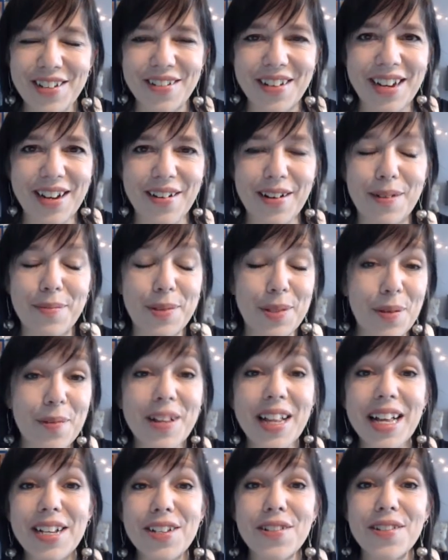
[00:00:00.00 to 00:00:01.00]
here. And I'm so
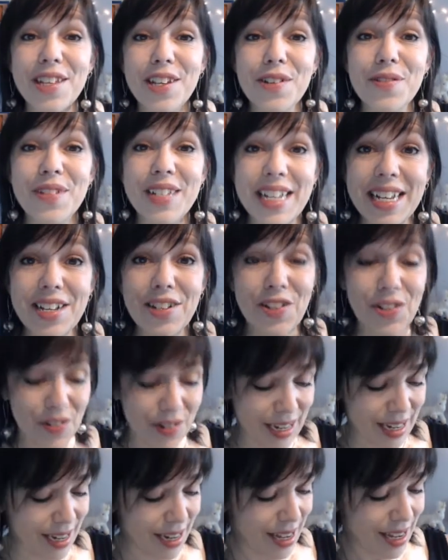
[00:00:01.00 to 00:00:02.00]
glad you that you did
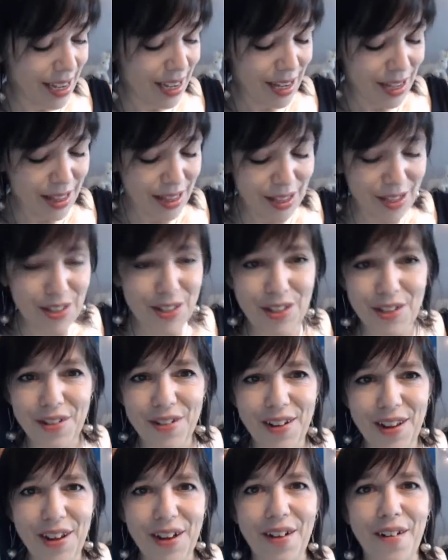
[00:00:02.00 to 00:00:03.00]
join the
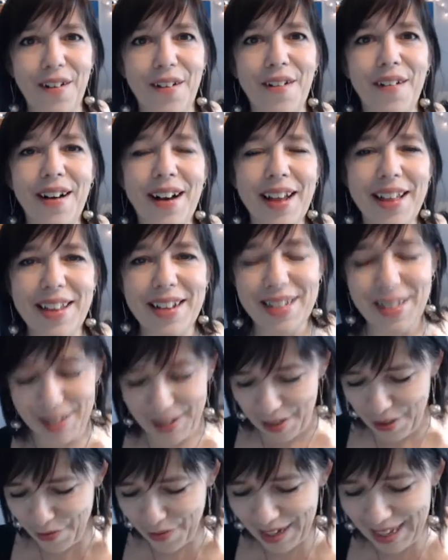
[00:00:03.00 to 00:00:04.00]
studio. That's
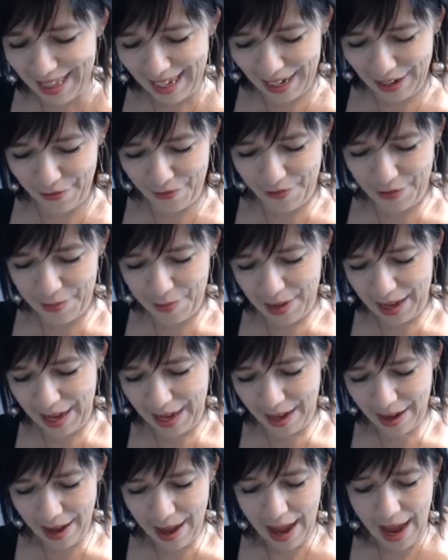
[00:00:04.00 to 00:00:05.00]
thrilling for
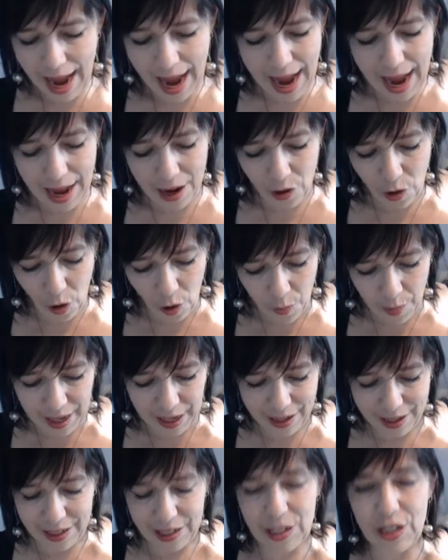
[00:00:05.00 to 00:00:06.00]
me. And oh my
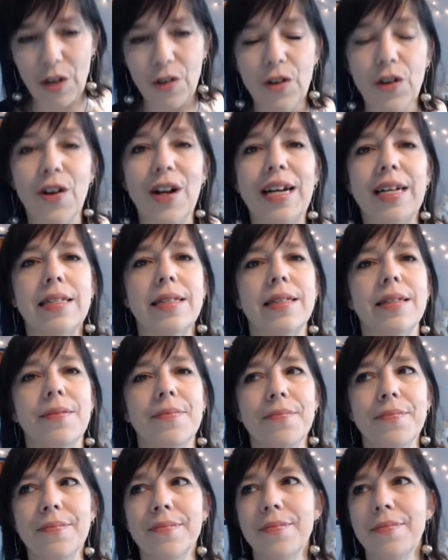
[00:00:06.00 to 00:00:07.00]
goodness. Oh, Chris.
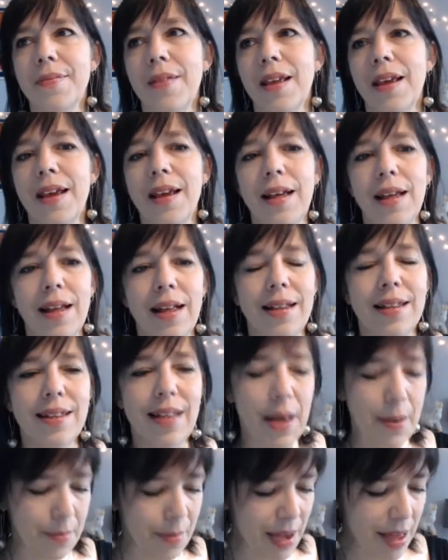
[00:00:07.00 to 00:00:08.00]

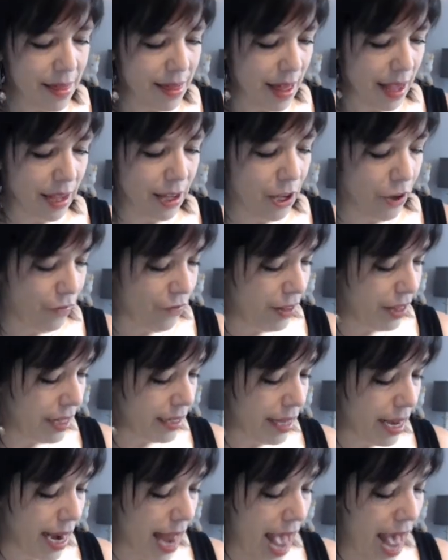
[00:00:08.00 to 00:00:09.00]
Let me thank you for
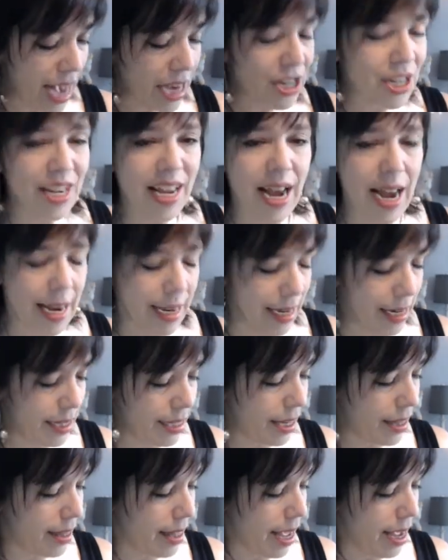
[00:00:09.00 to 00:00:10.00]
this. And actually, I need
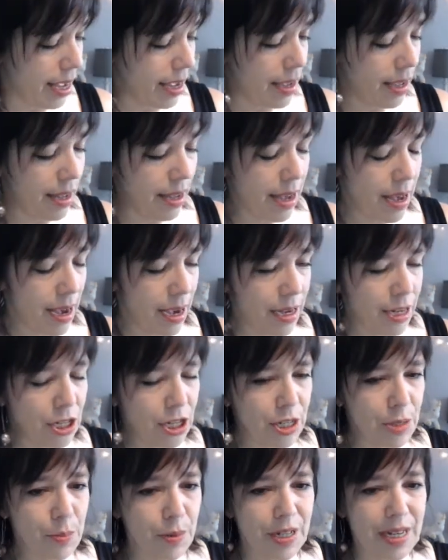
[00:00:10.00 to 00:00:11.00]
to thank and
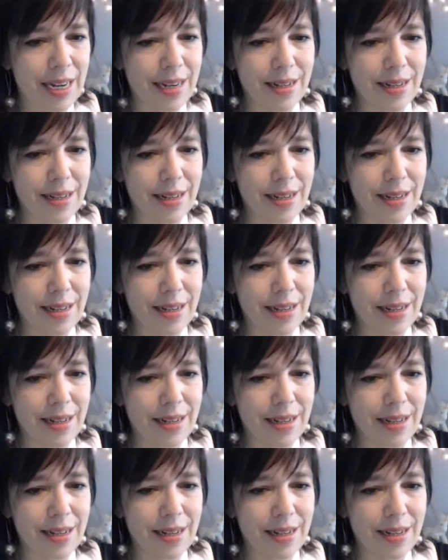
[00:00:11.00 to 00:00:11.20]
just protect